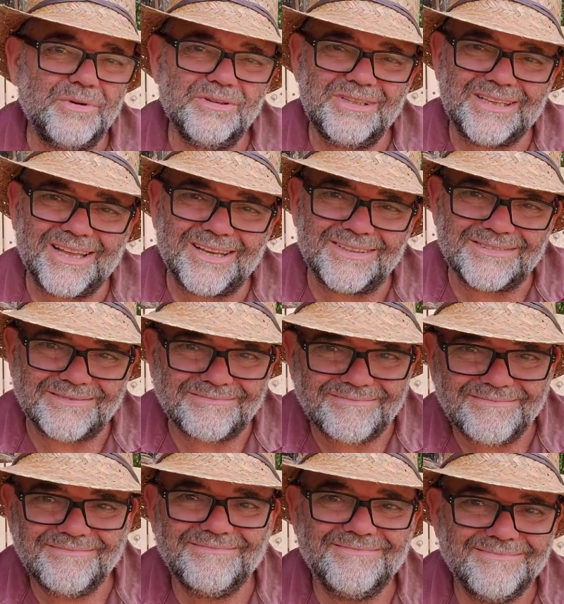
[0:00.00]
will,
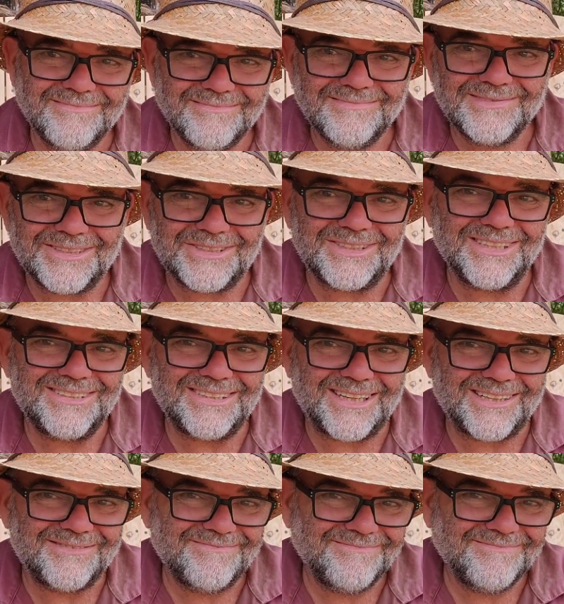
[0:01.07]
So
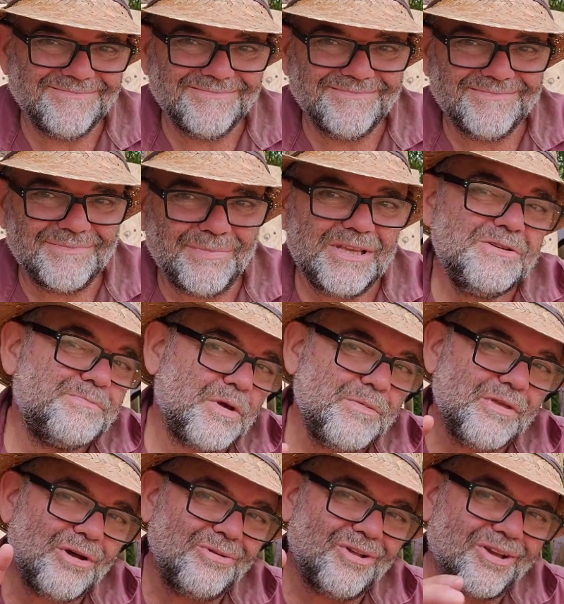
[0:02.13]
ta-ta. Please boot
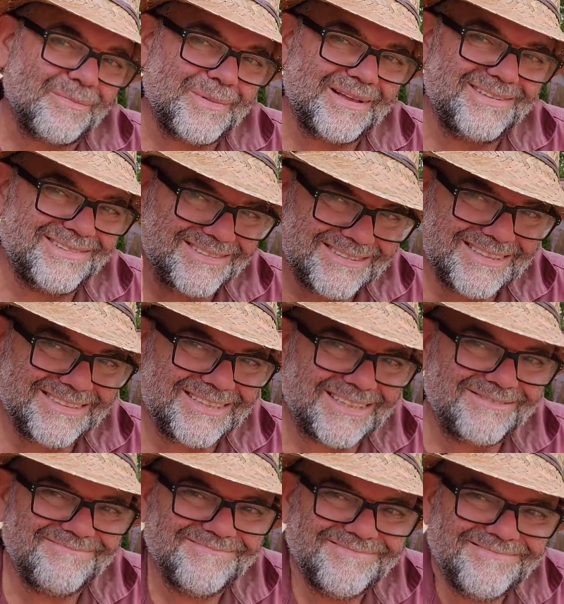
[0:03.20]
the old like button. Ta-ta.